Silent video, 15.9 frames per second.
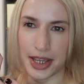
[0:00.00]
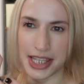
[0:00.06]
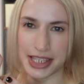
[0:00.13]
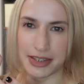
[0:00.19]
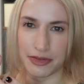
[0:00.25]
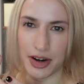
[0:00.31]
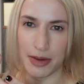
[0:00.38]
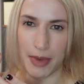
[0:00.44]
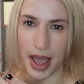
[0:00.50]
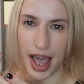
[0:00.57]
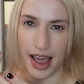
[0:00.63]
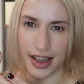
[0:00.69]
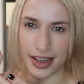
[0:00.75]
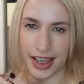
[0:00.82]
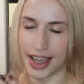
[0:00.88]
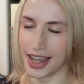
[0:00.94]
It's from
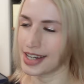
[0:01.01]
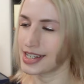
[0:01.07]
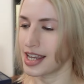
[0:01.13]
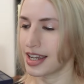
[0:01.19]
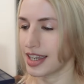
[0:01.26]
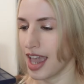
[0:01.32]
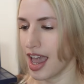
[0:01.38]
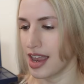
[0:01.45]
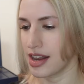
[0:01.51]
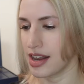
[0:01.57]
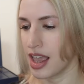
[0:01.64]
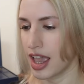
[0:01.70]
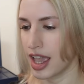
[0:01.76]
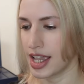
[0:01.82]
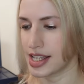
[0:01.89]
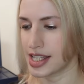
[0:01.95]
Arkine. Again,
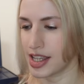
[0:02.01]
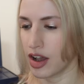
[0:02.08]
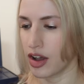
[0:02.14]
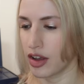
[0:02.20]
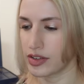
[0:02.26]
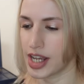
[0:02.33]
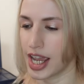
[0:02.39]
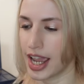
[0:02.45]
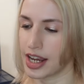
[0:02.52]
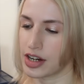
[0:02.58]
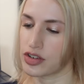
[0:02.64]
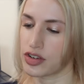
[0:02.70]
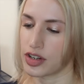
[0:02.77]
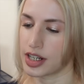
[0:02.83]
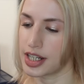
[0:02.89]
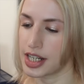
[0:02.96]
it's the all-day
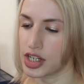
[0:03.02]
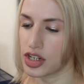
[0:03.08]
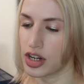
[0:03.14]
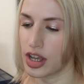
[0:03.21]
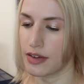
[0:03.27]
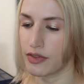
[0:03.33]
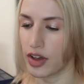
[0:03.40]
extra conditioner,